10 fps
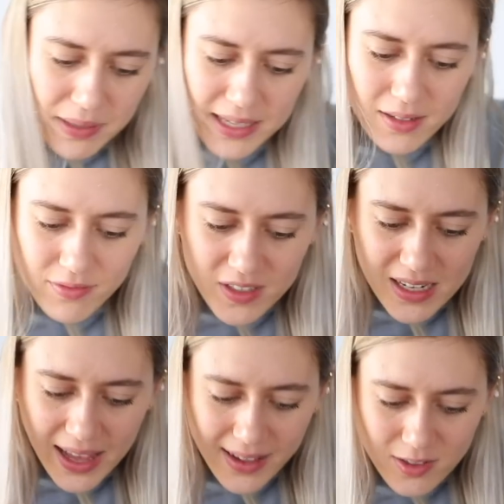Beaten
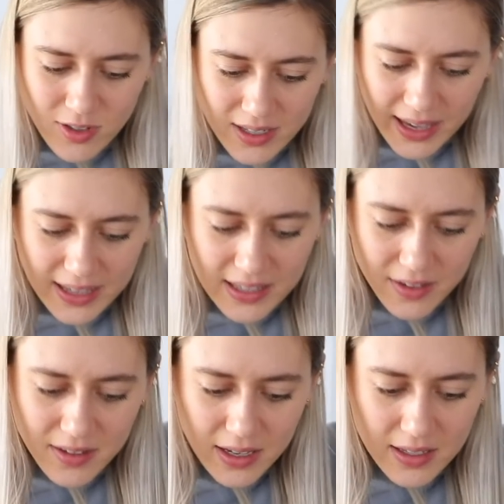vanilla extract egg
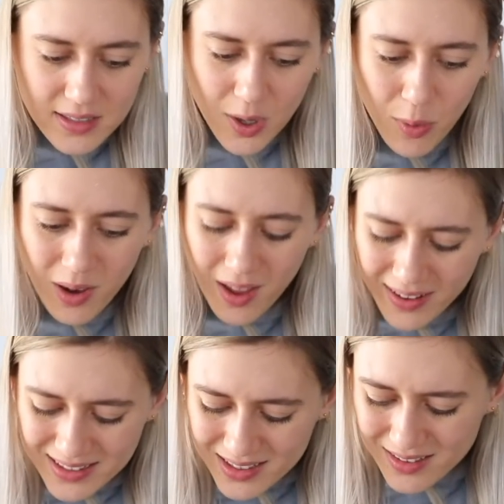yolk until
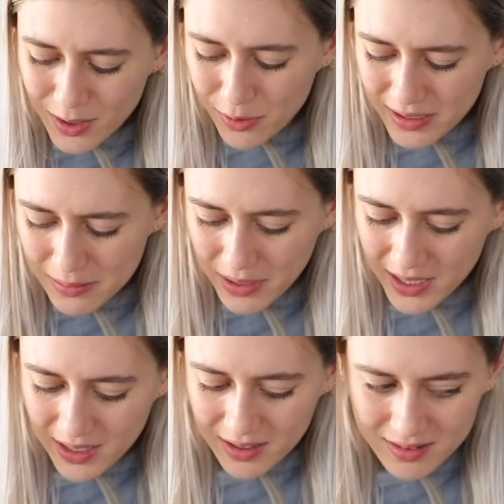light and
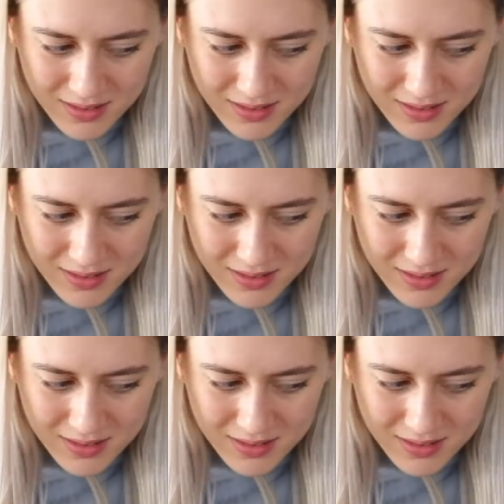creamy.